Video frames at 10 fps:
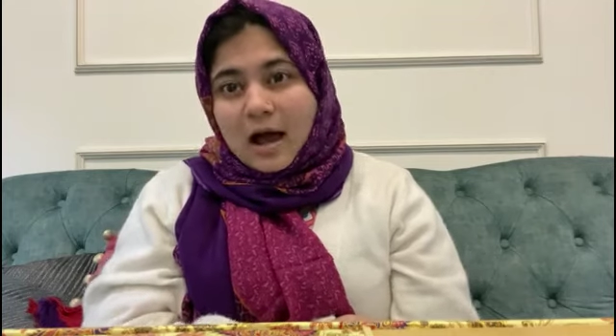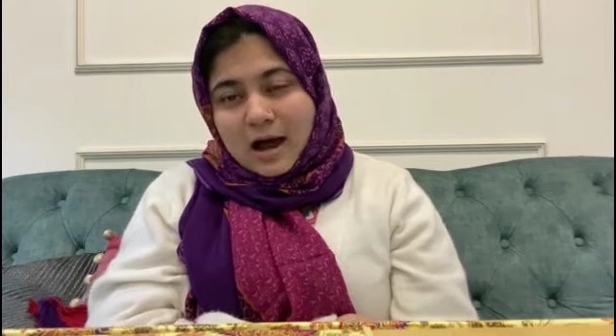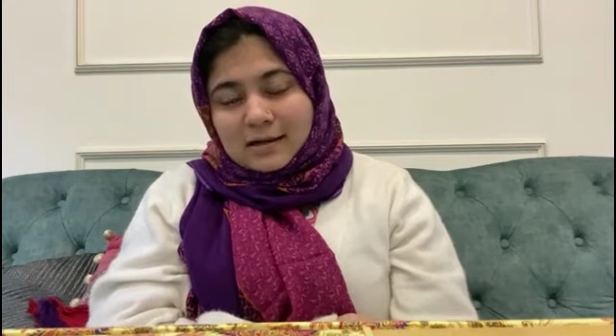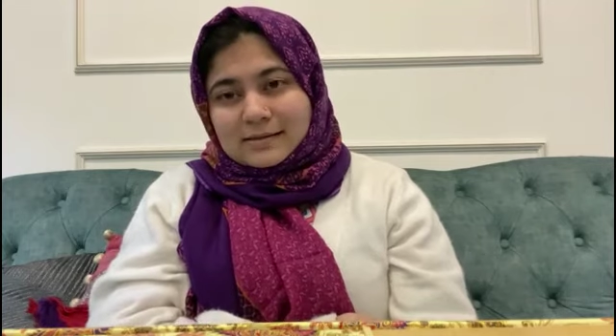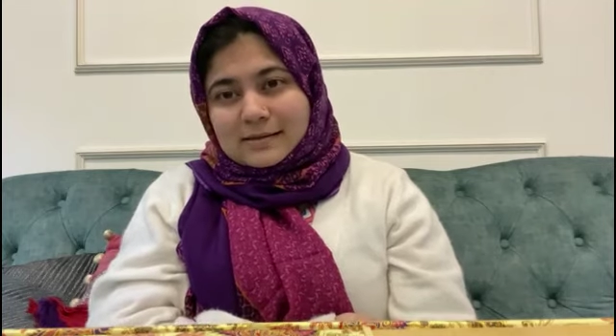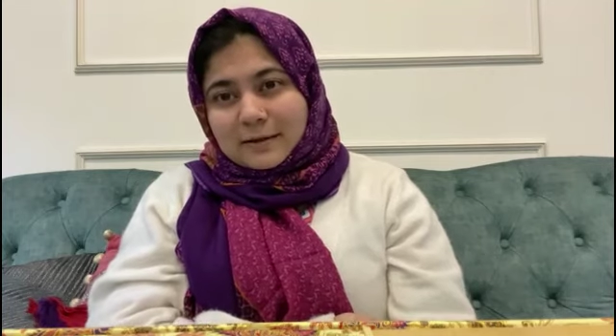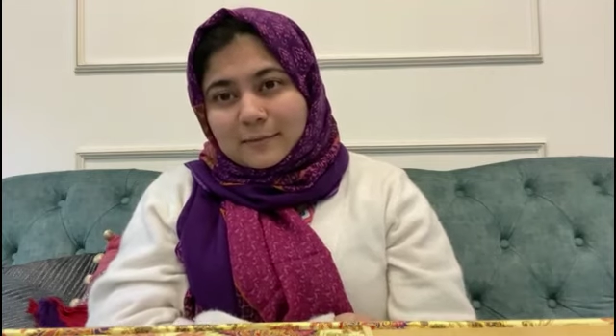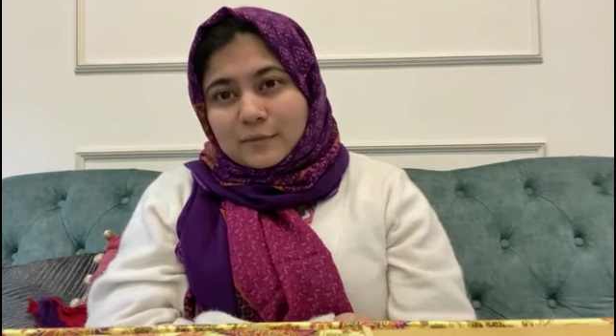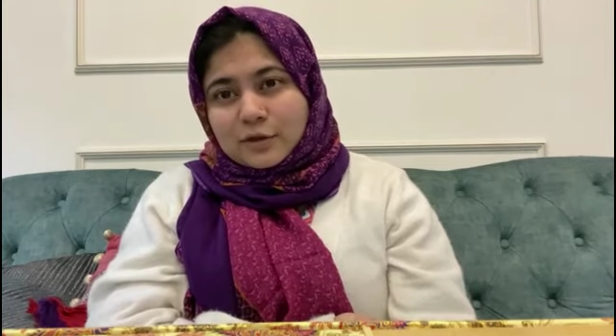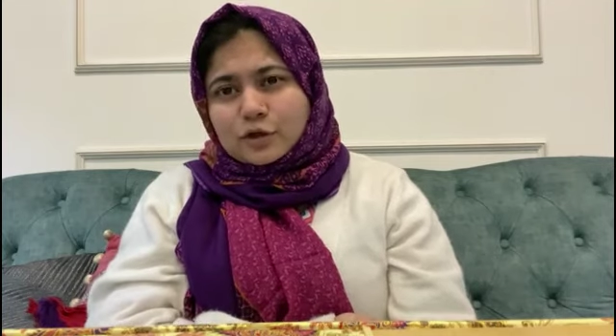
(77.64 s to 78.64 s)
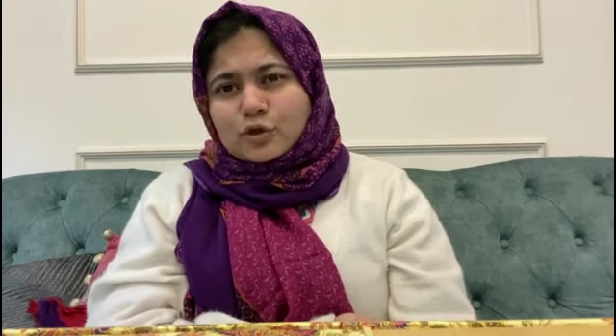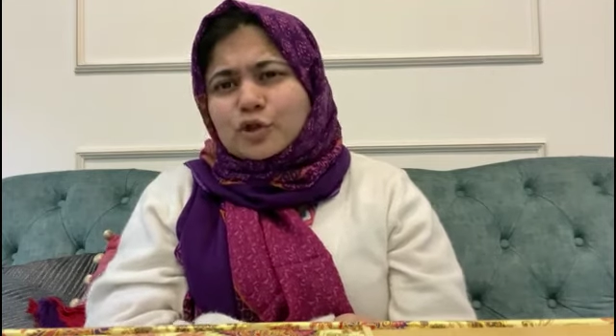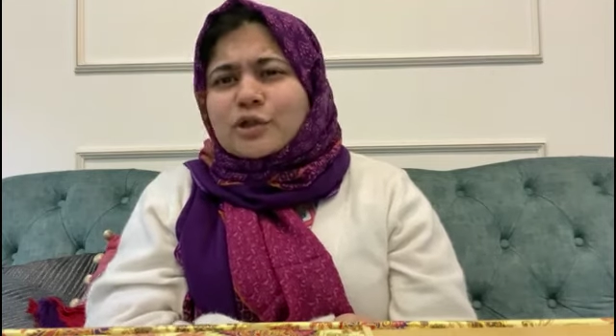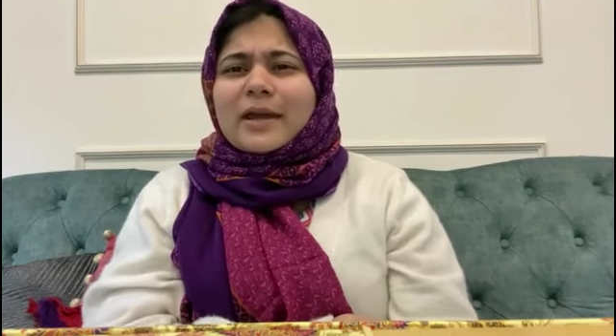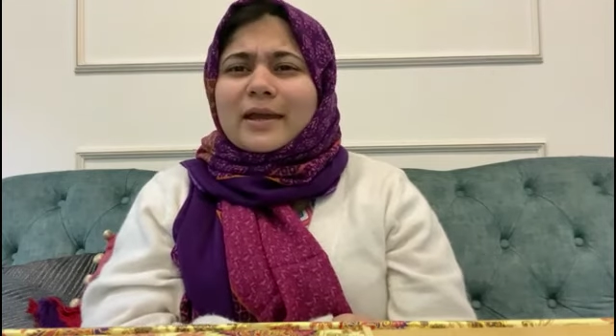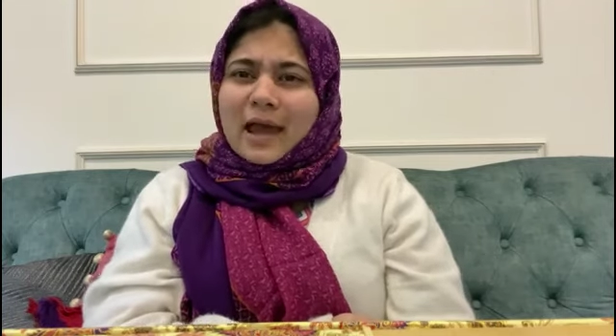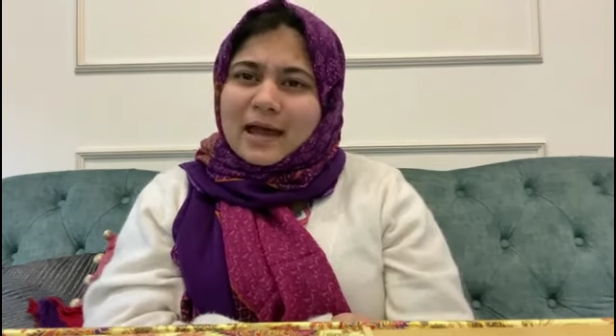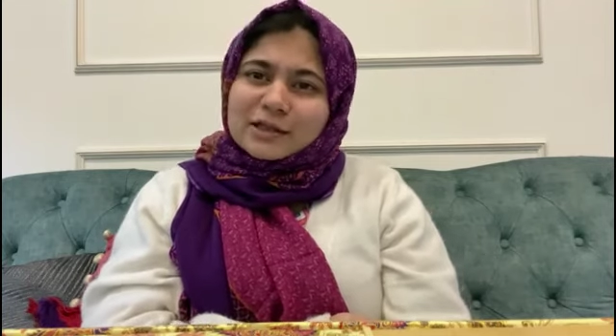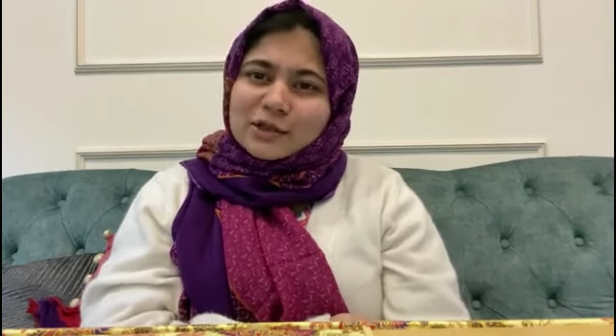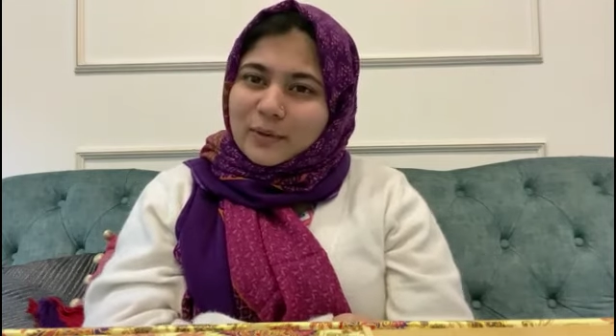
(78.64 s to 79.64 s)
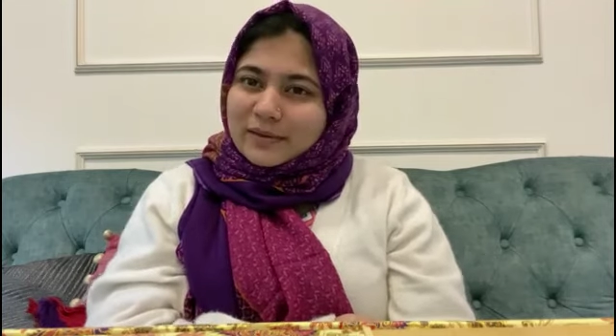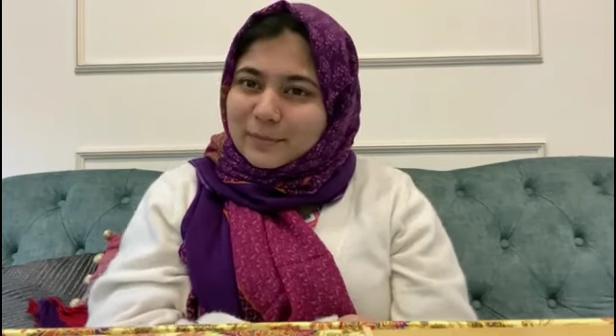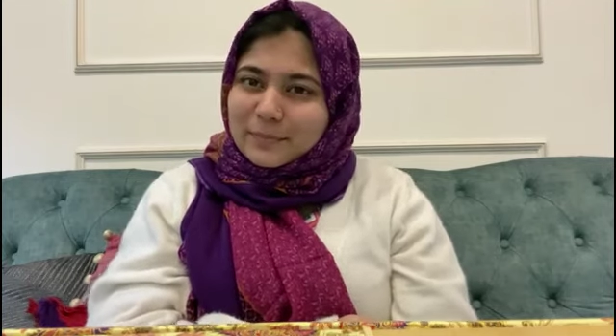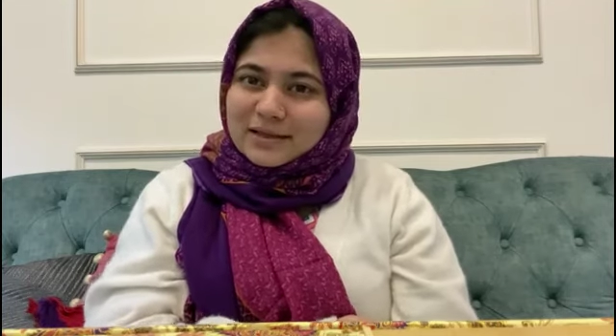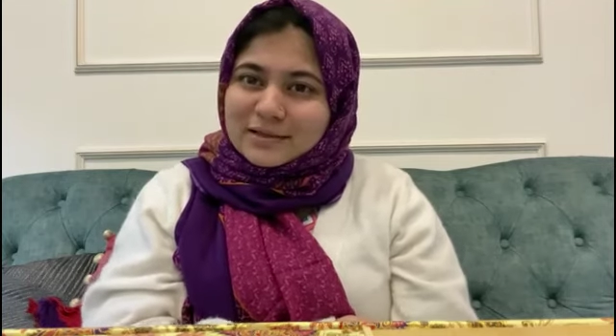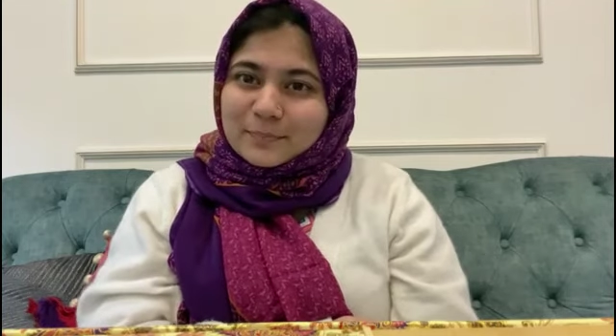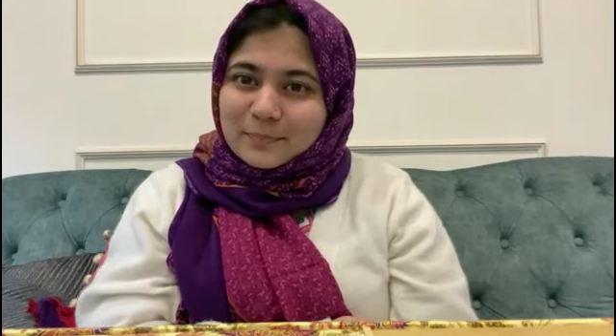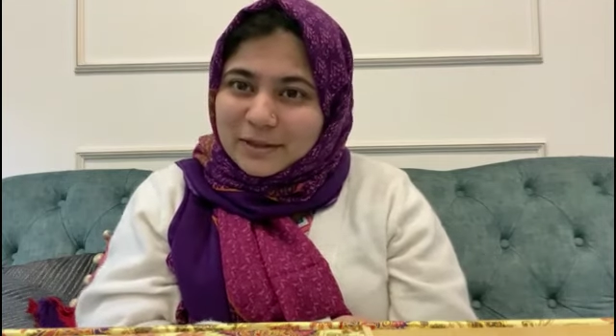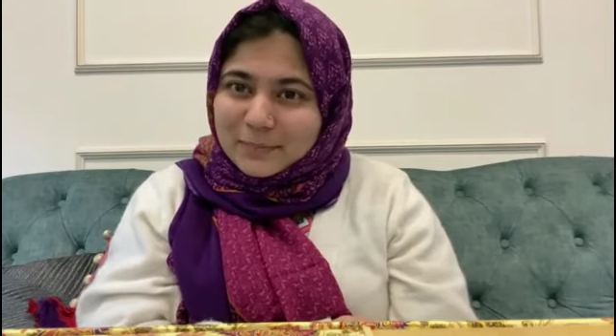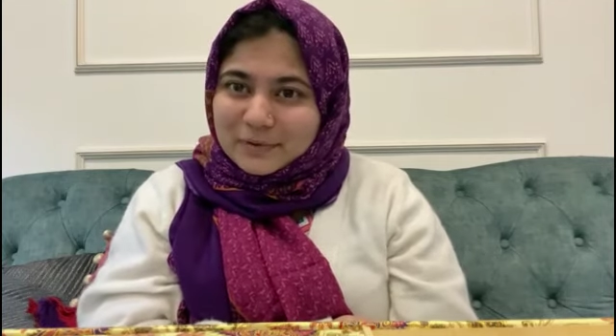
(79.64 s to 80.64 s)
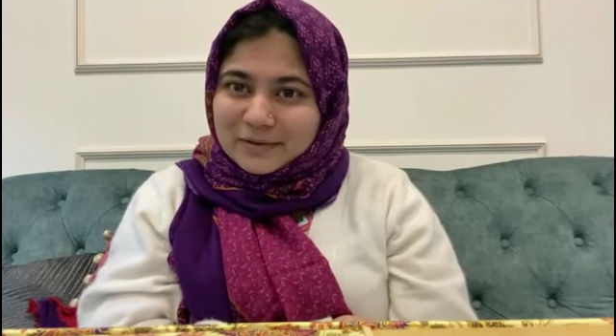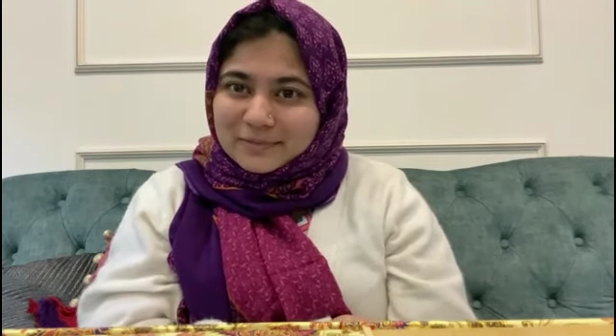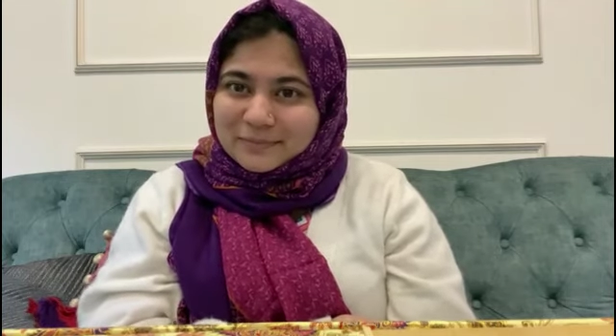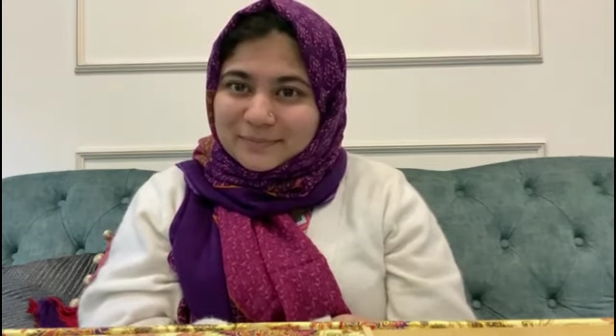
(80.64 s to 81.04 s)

Ask them to shake hands when they meet people.